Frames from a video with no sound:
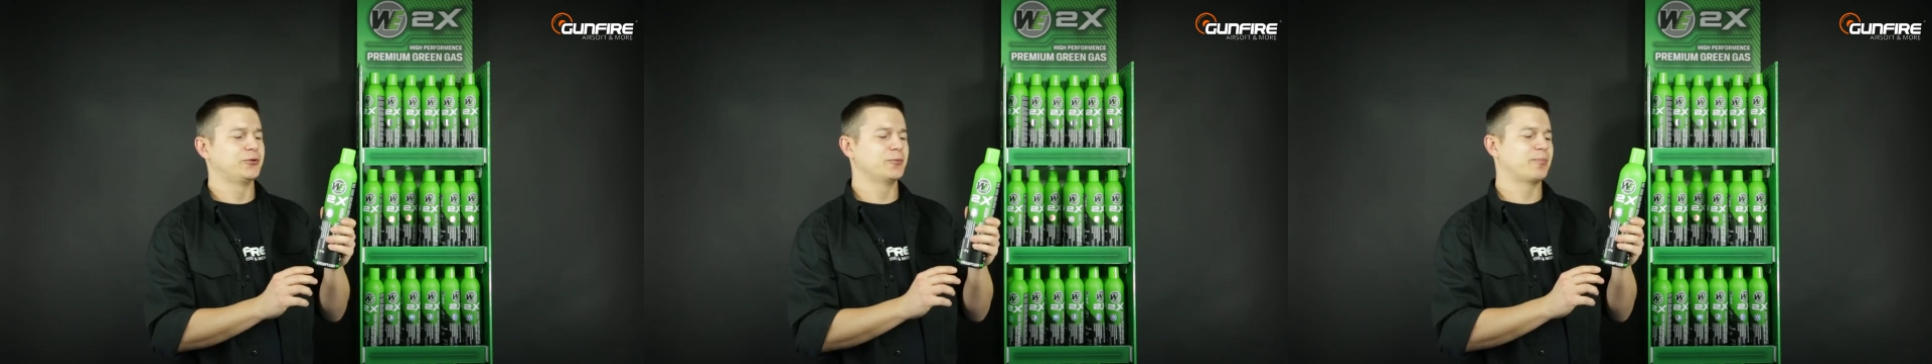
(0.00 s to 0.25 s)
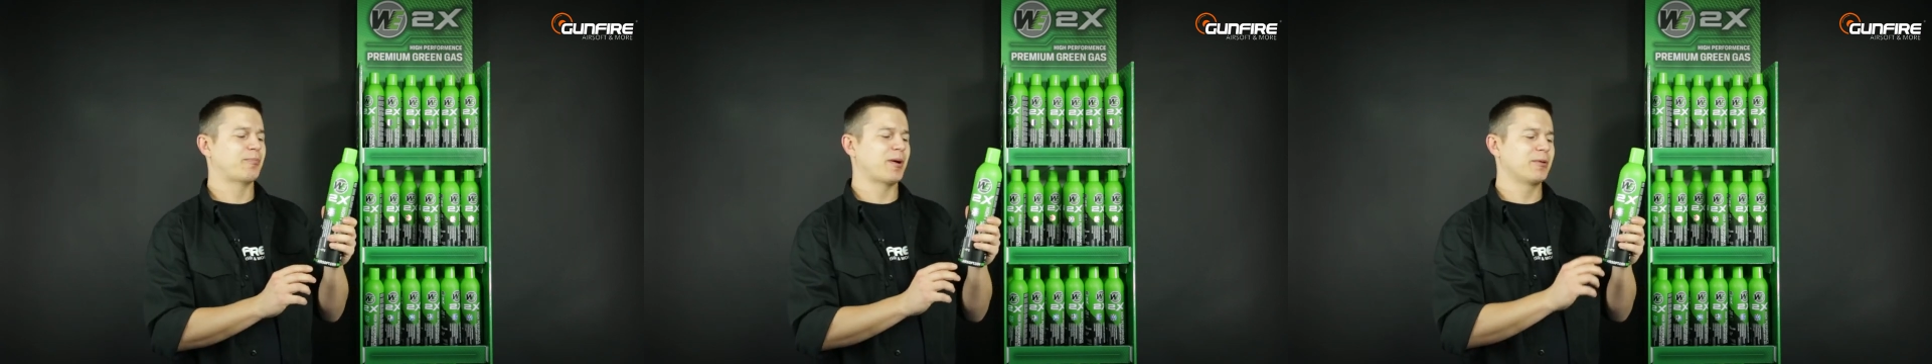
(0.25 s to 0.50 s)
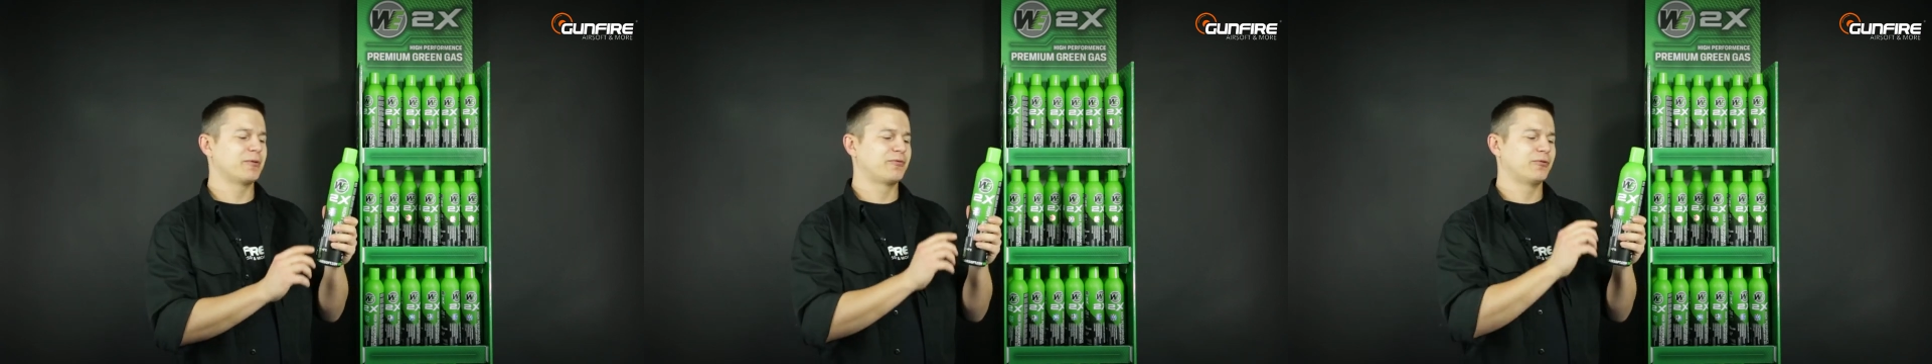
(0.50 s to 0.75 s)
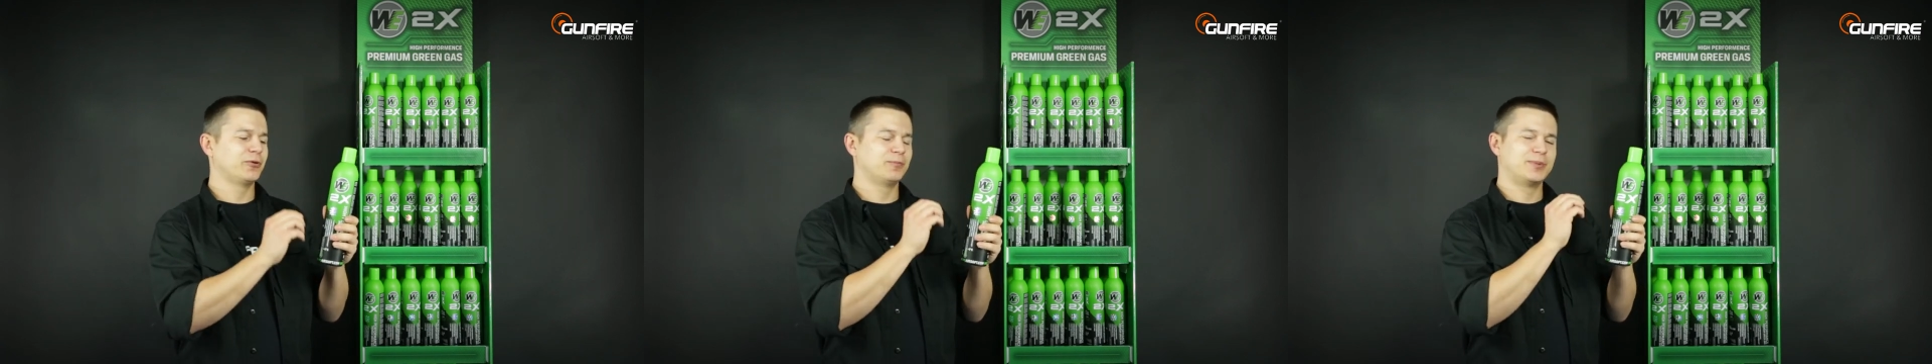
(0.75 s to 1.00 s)
too
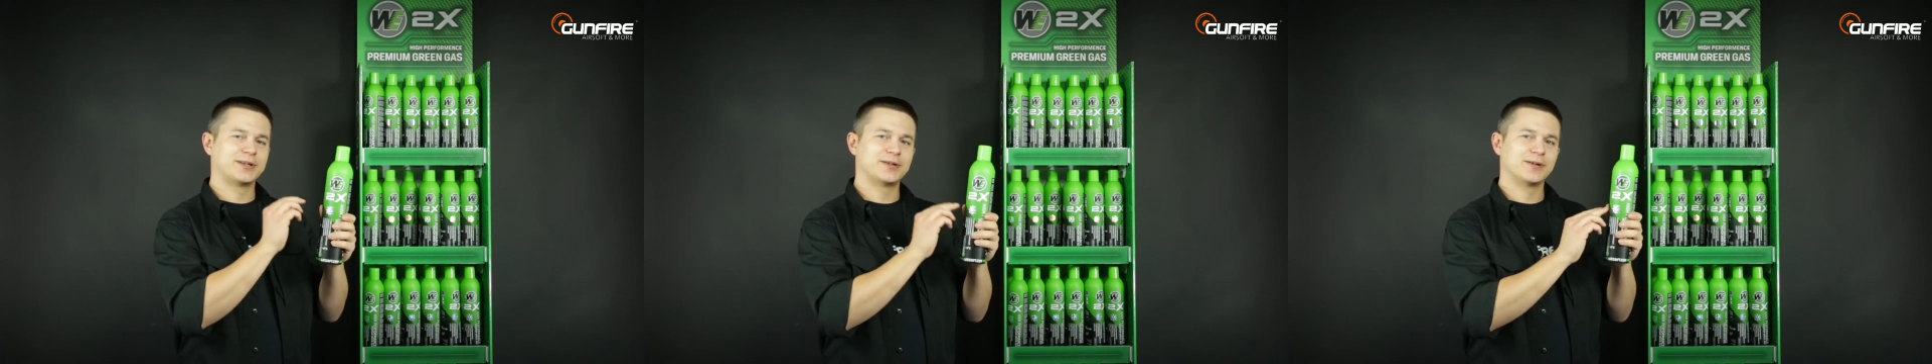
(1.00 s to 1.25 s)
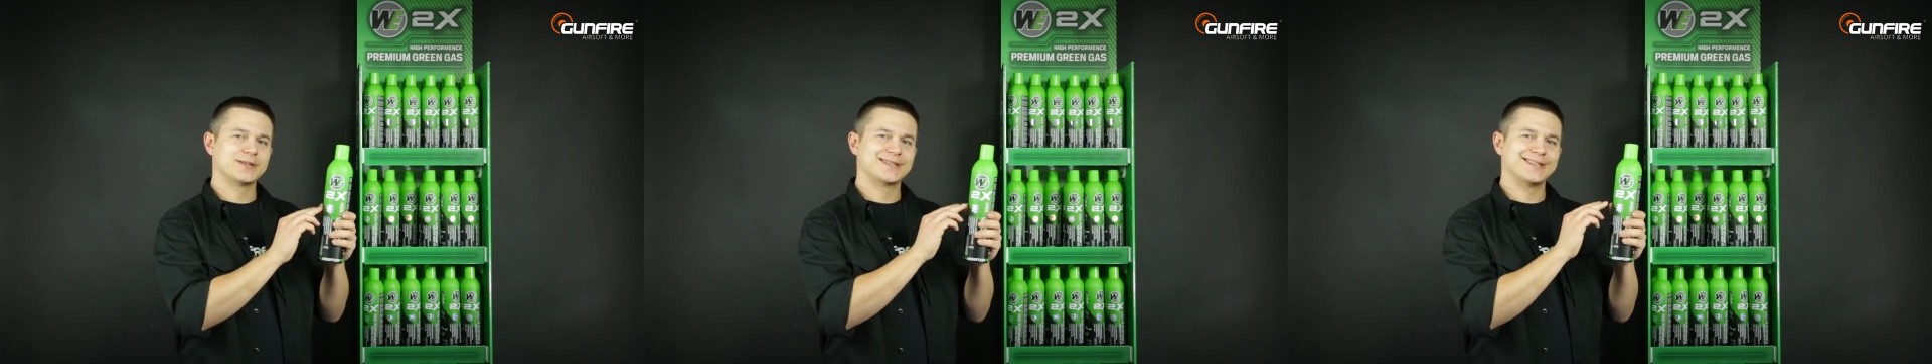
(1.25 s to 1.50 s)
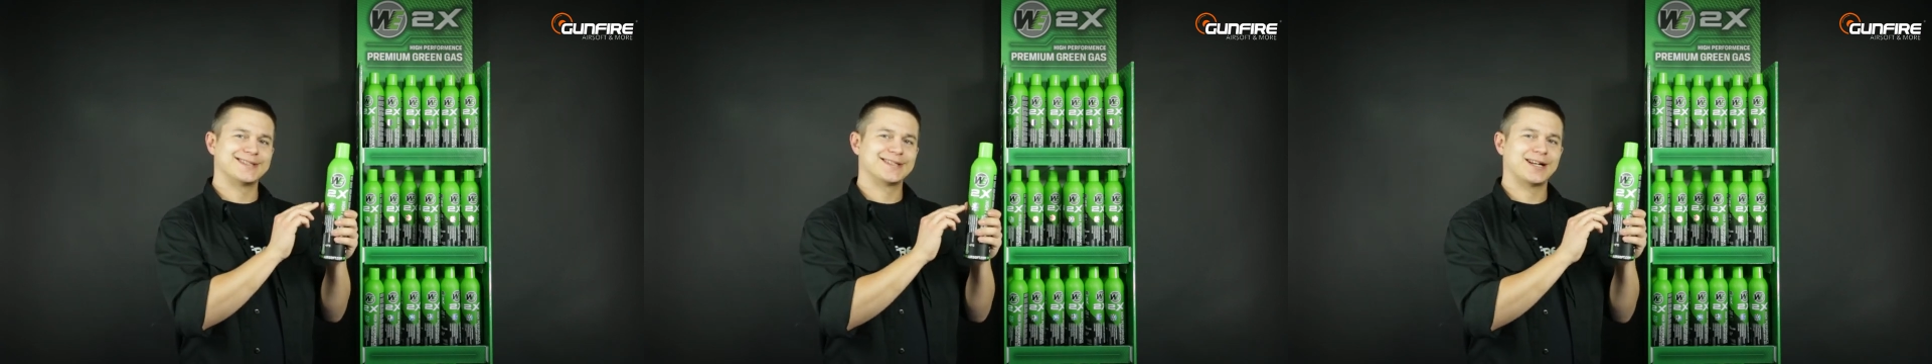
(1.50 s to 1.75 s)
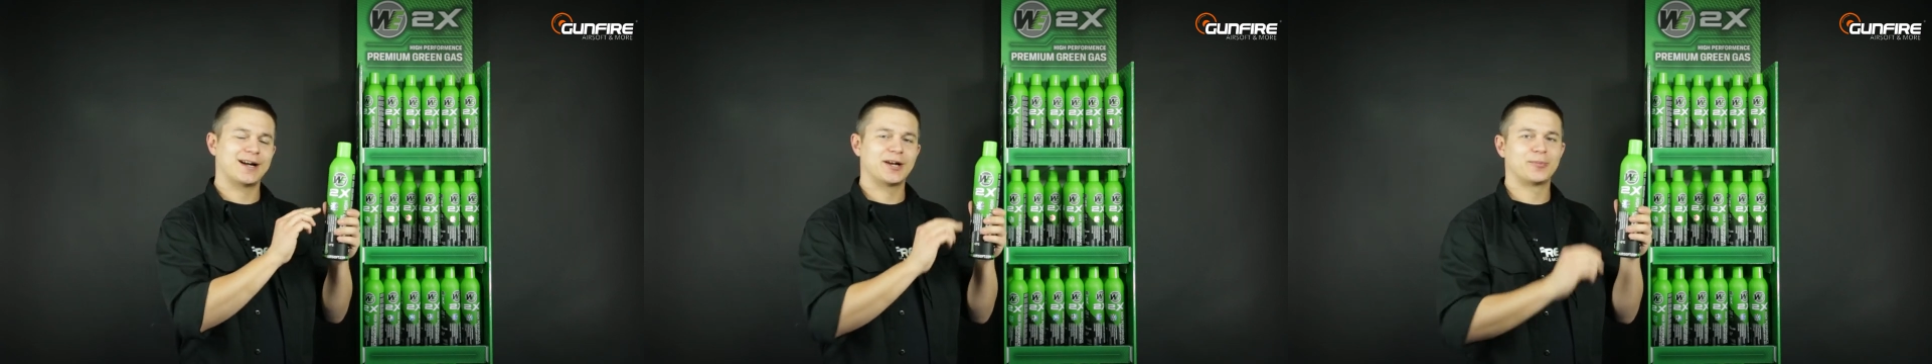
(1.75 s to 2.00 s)
powerful because it's
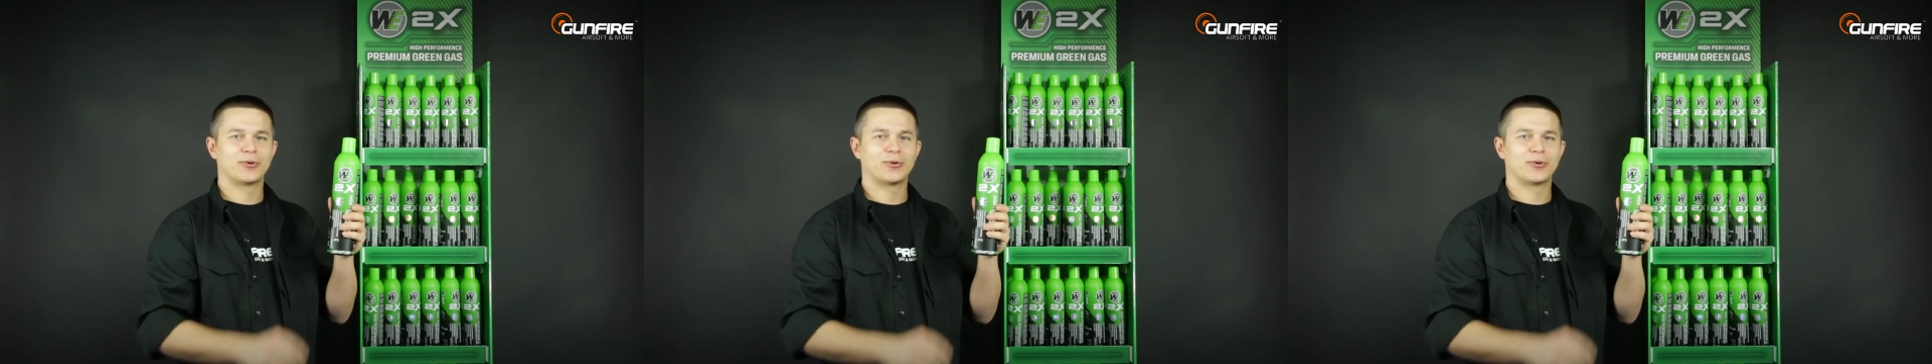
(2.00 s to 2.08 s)
higher